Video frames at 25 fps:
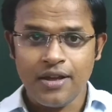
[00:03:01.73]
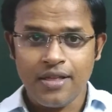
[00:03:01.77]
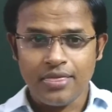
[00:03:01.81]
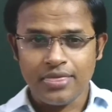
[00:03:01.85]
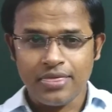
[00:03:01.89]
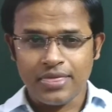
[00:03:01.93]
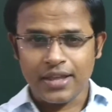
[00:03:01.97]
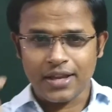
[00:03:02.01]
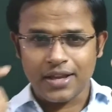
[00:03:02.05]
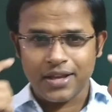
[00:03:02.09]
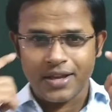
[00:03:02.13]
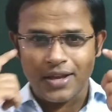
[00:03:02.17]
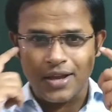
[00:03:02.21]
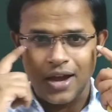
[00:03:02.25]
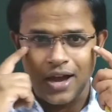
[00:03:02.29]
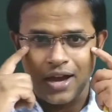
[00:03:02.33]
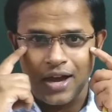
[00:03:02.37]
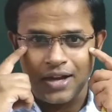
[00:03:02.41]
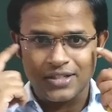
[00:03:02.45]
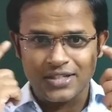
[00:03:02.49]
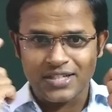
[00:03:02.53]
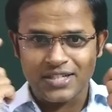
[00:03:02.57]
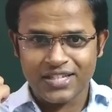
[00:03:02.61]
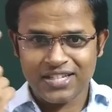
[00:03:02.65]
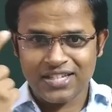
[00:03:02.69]
They
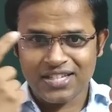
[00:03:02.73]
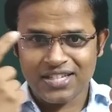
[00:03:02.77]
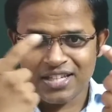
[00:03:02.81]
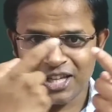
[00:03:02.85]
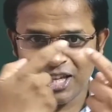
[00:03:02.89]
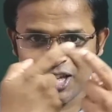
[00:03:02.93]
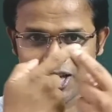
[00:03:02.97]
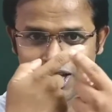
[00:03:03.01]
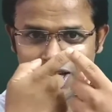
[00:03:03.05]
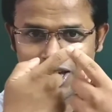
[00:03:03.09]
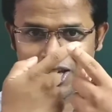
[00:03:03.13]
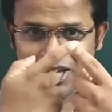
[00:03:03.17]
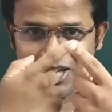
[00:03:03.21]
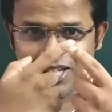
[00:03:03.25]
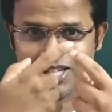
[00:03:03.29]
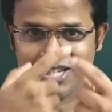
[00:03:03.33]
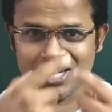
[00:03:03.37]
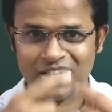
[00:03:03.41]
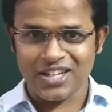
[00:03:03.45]
can't see each